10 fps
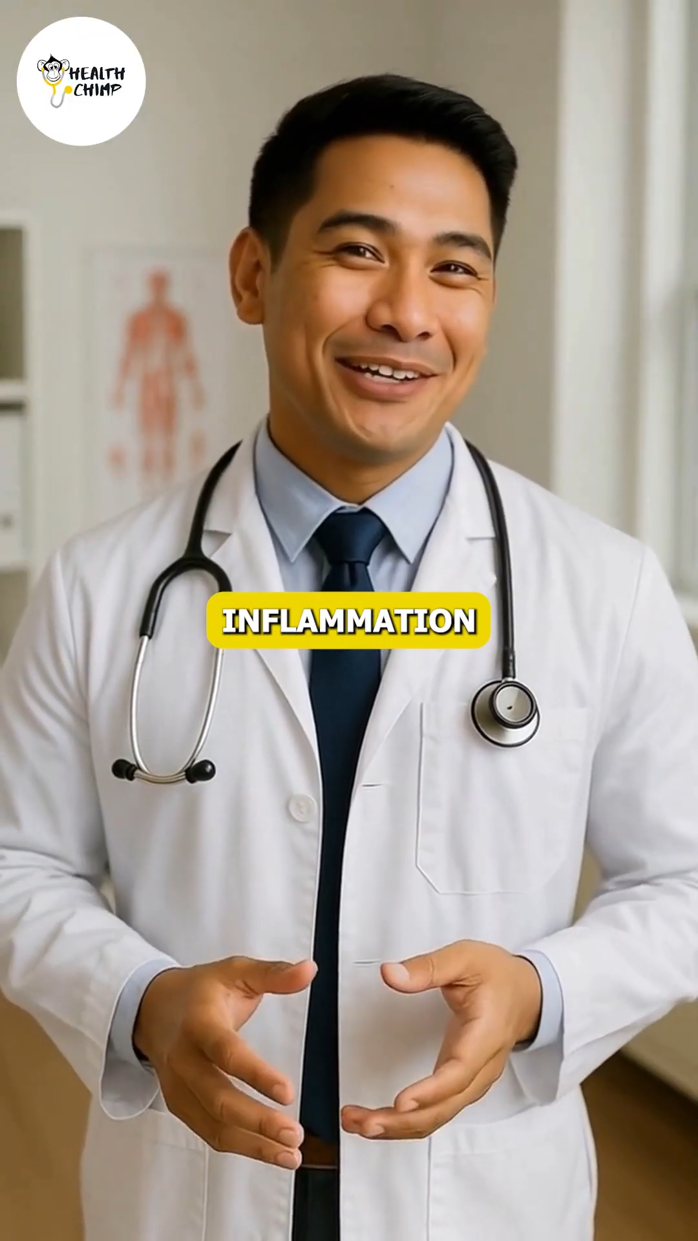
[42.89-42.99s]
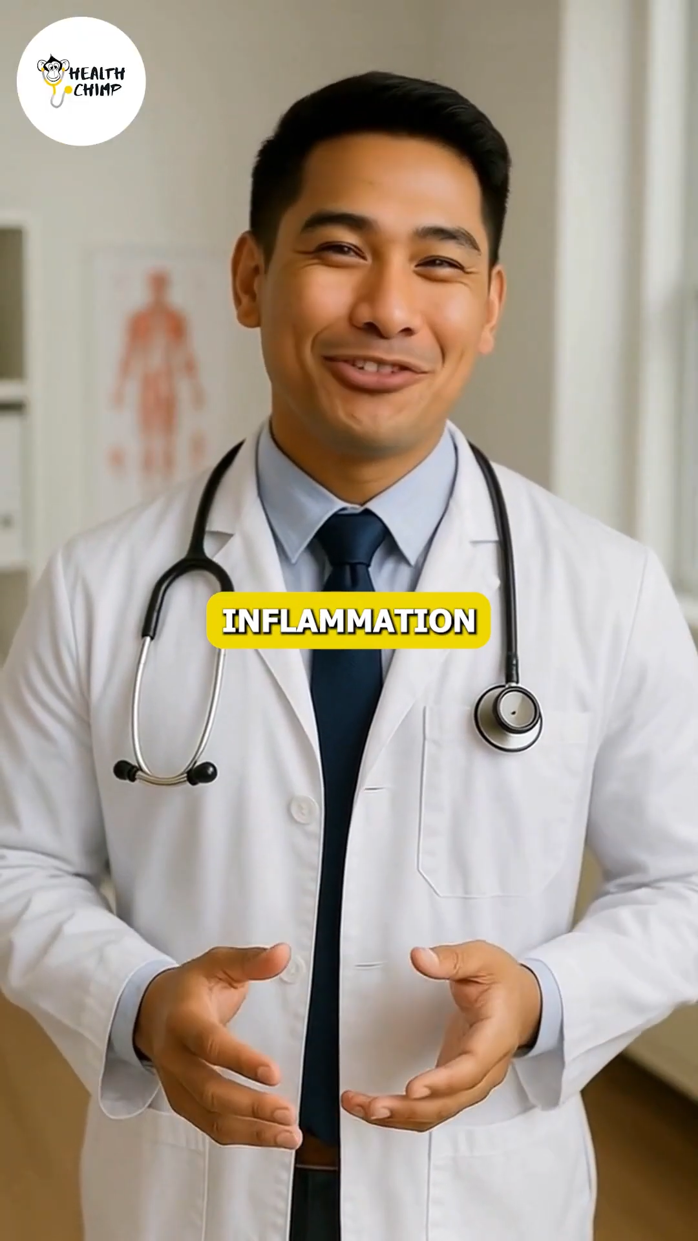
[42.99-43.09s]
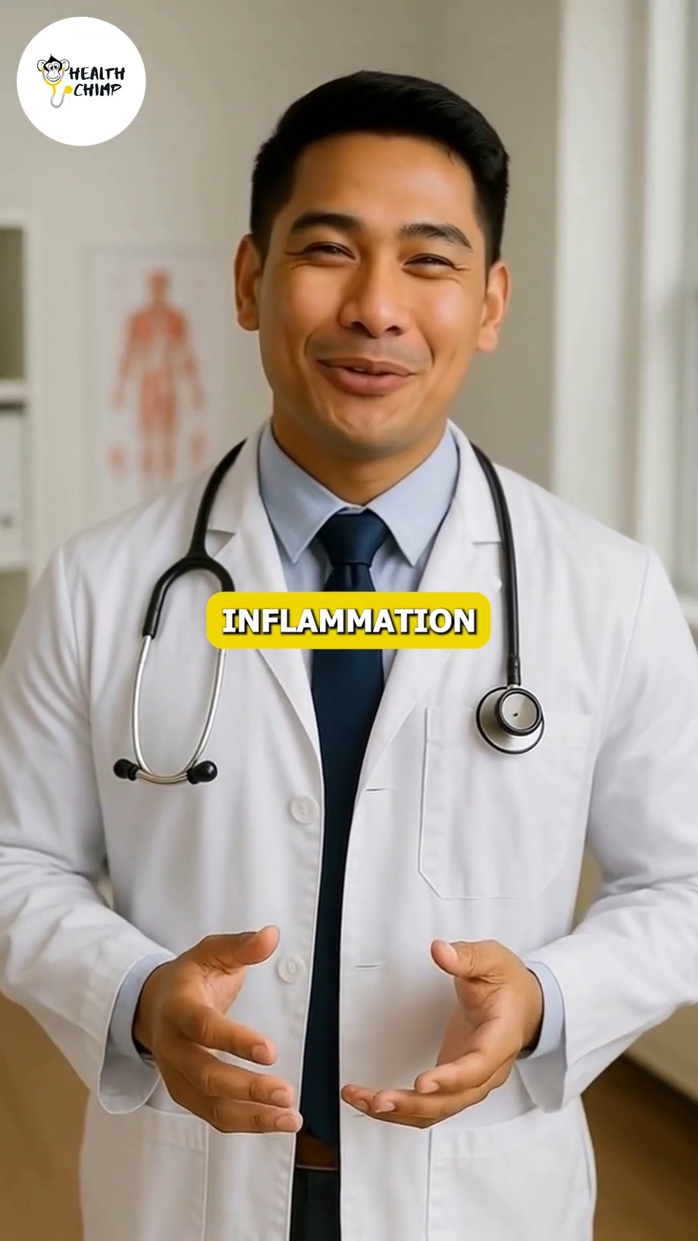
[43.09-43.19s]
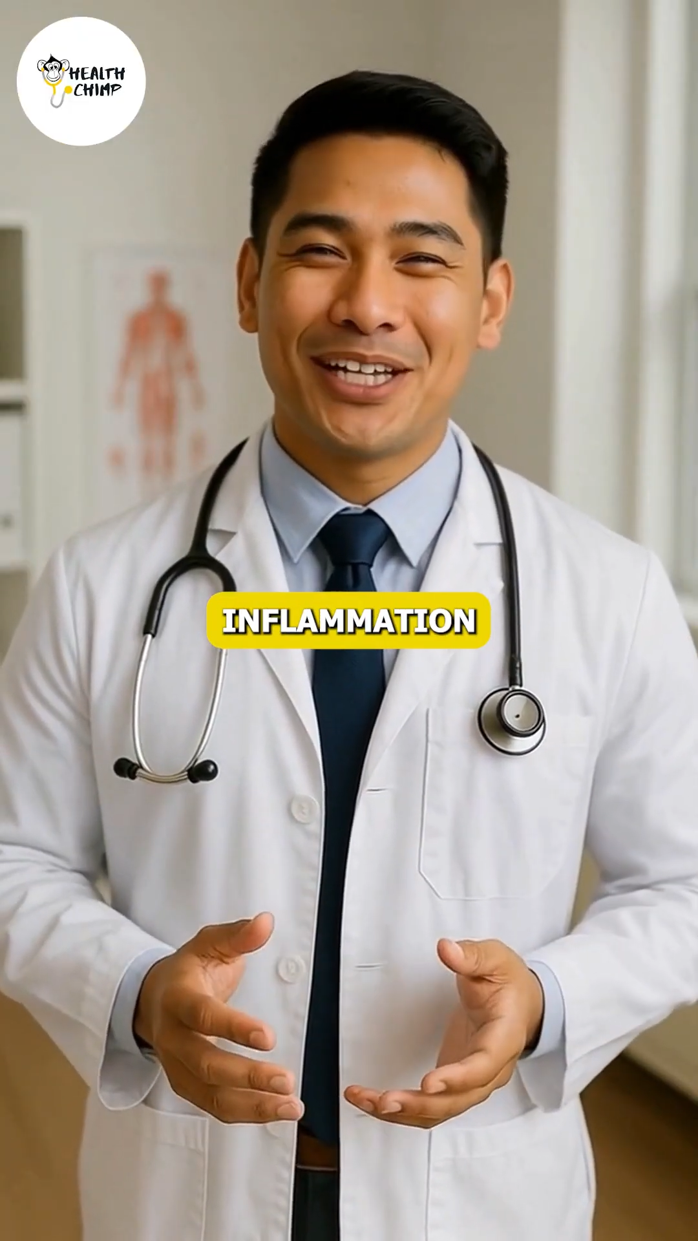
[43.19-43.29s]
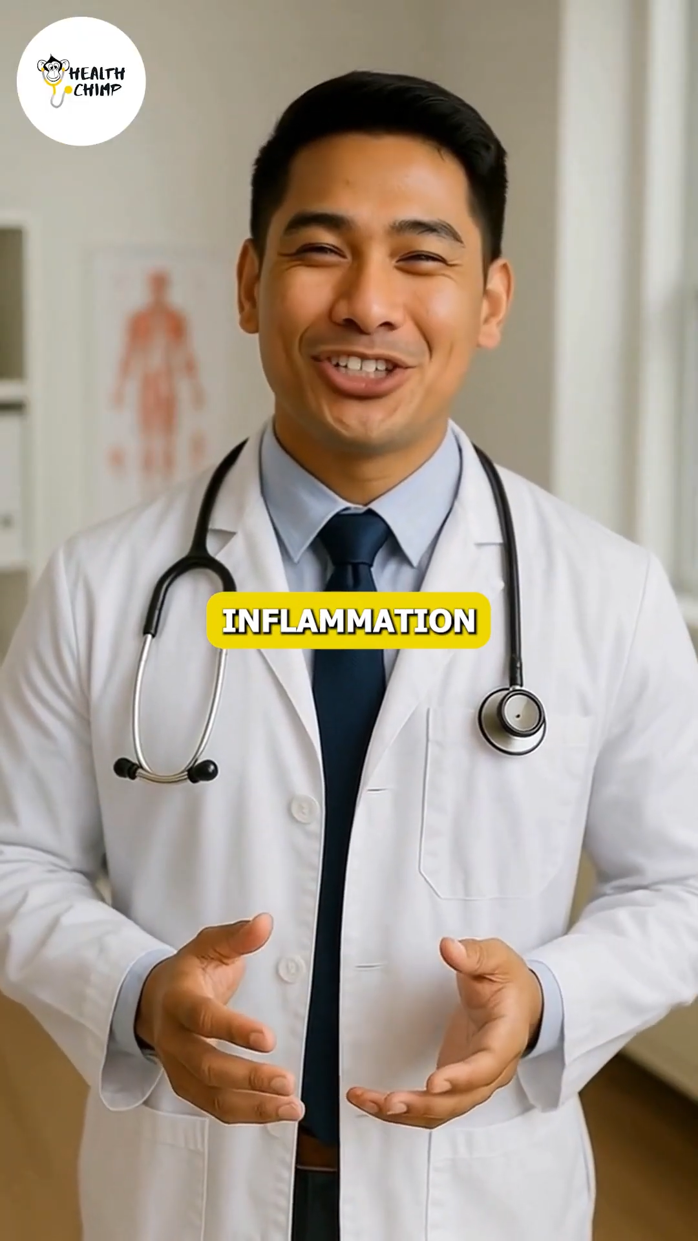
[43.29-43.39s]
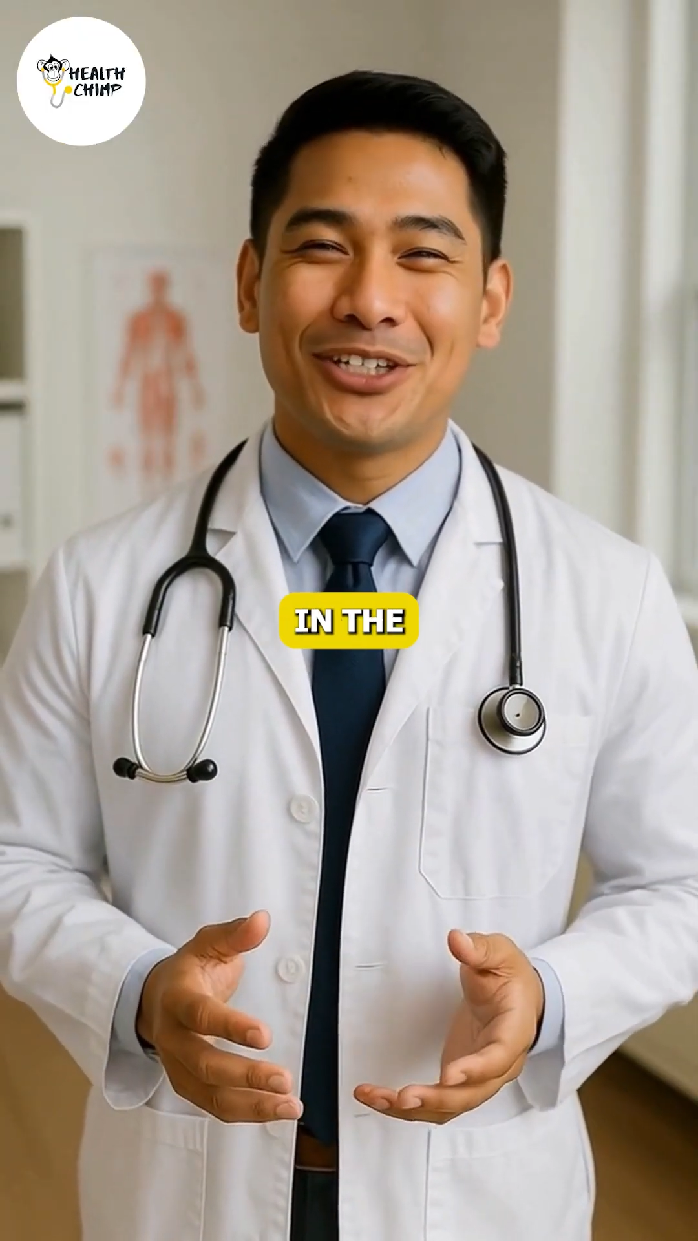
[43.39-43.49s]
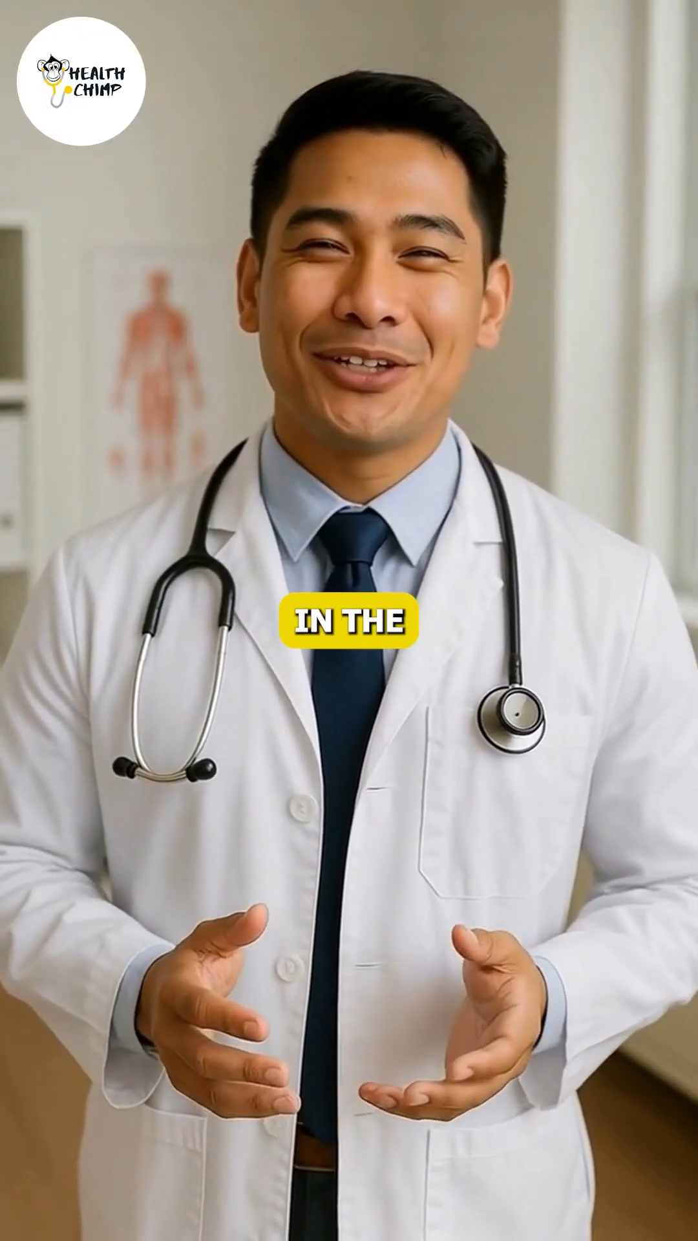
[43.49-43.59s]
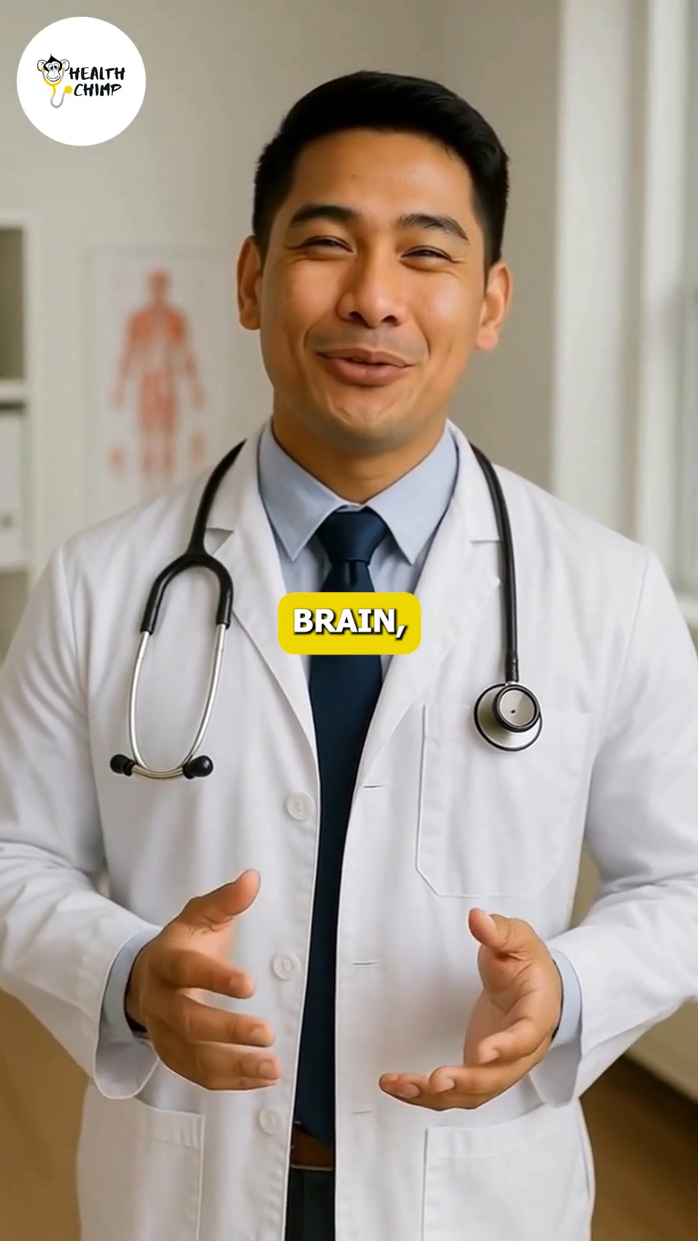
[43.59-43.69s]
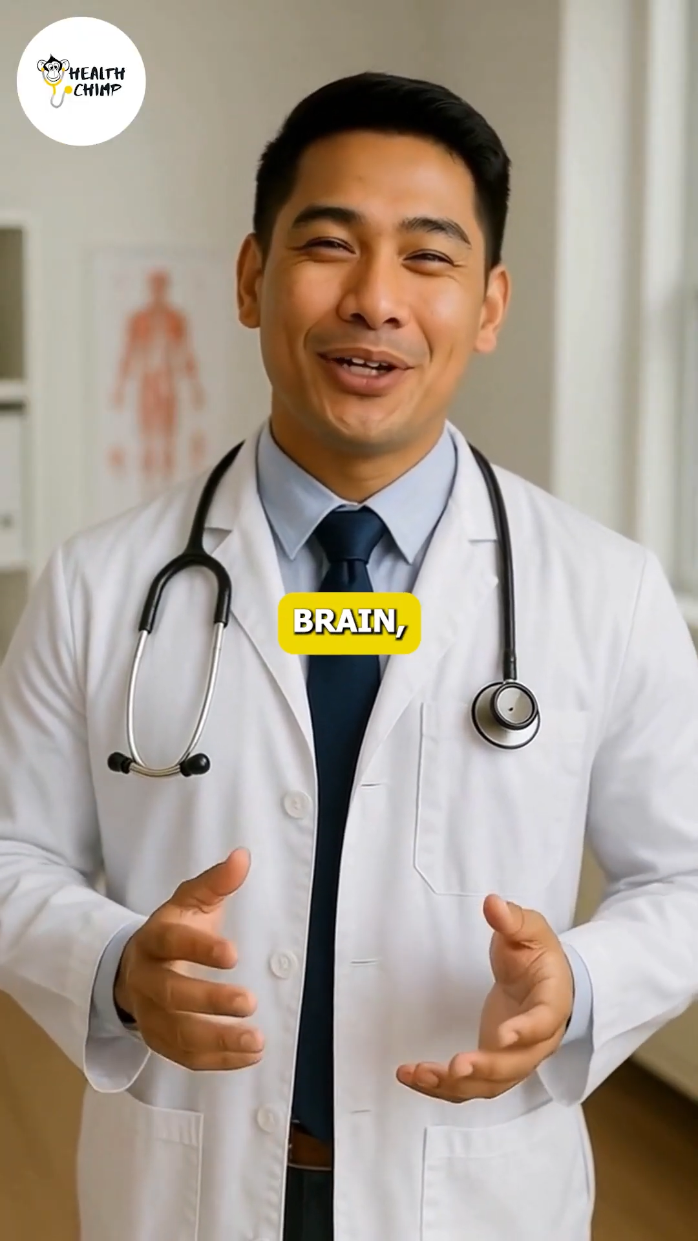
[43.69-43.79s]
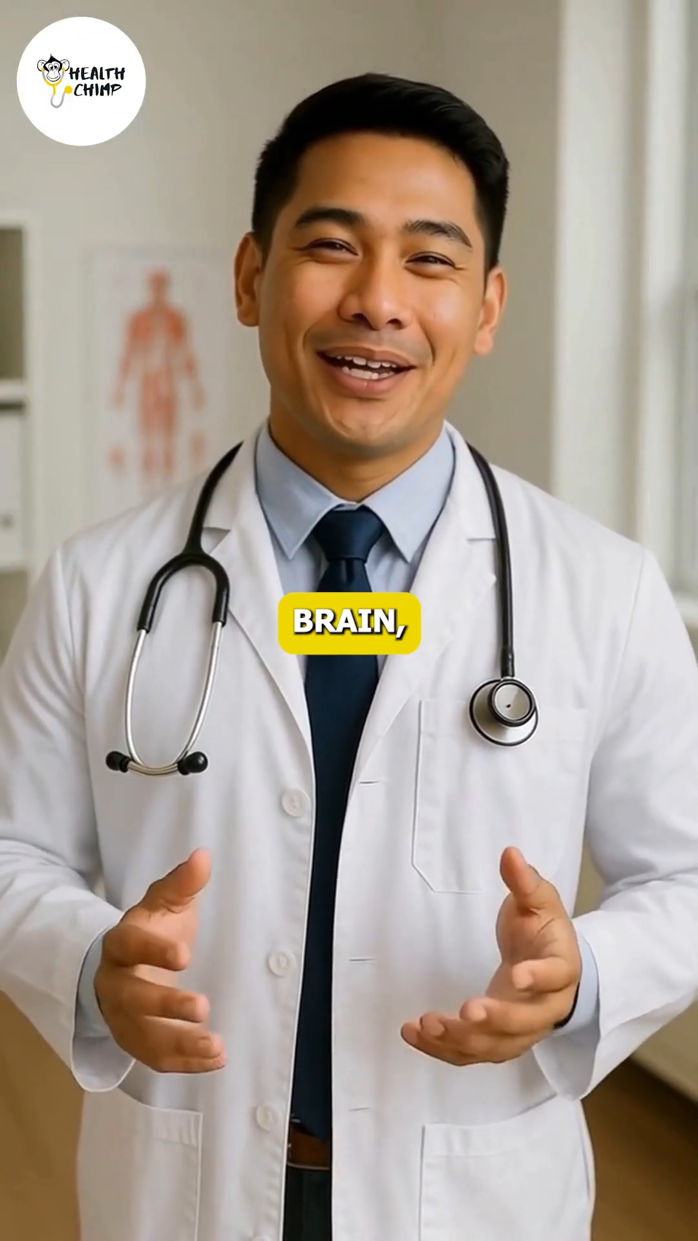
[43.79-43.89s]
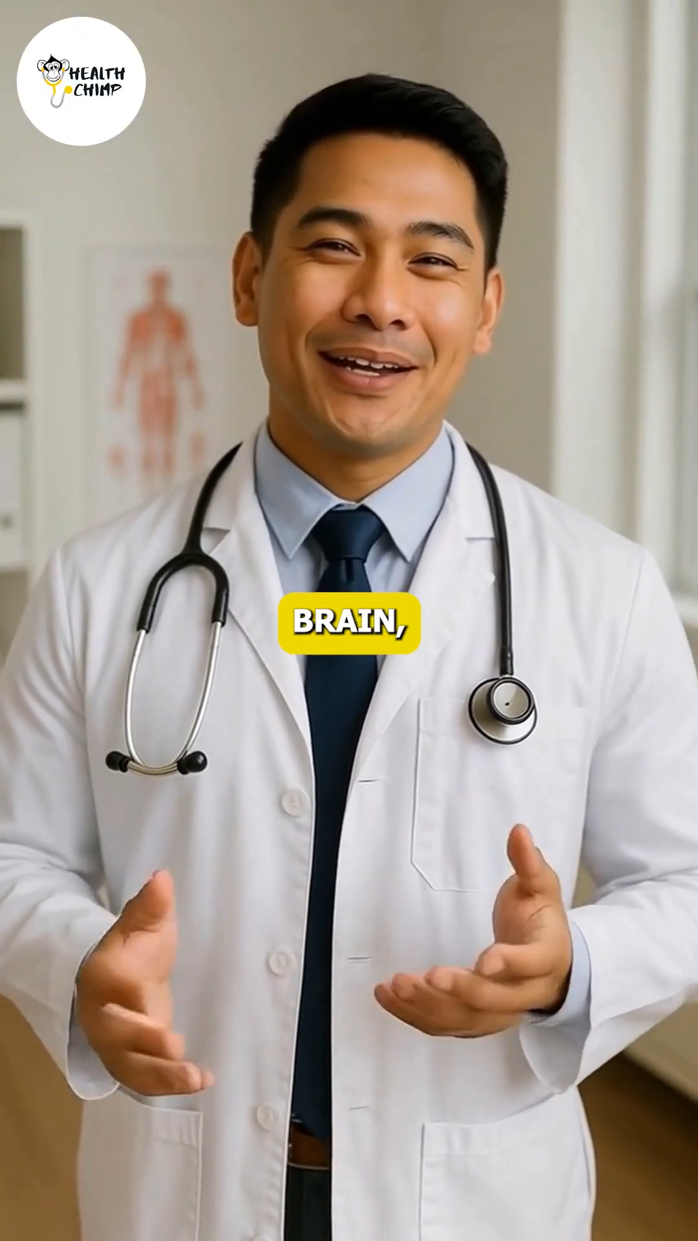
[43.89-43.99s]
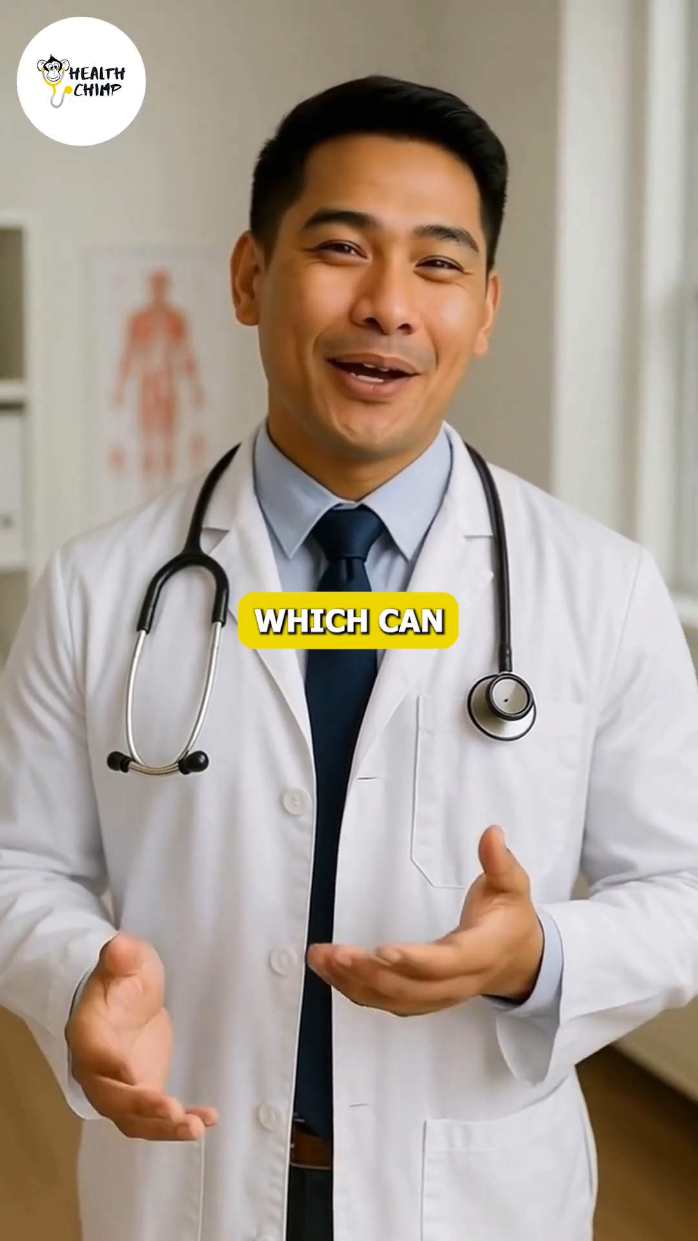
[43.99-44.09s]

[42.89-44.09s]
inflammation in the brain,